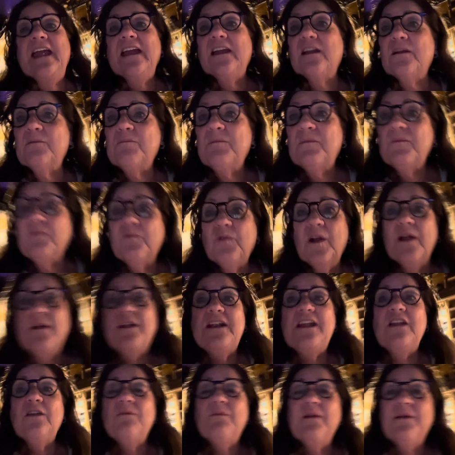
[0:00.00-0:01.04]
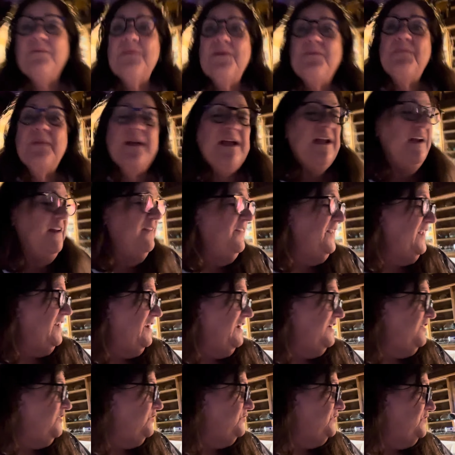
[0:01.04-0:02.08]
them right here by my bed, and then
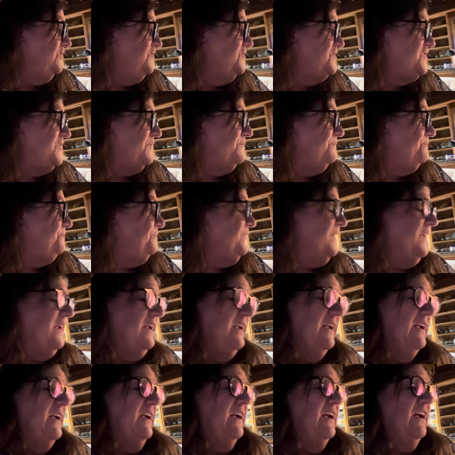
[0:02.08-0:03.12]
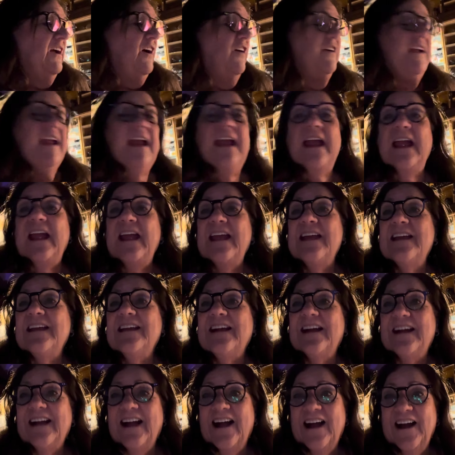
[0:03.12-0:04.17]
I don't lose them. Okay,
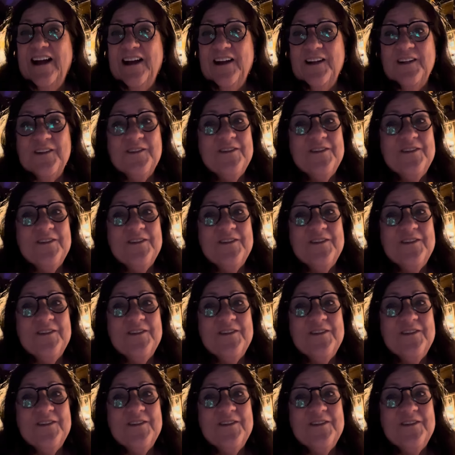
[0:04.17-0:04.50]
I'll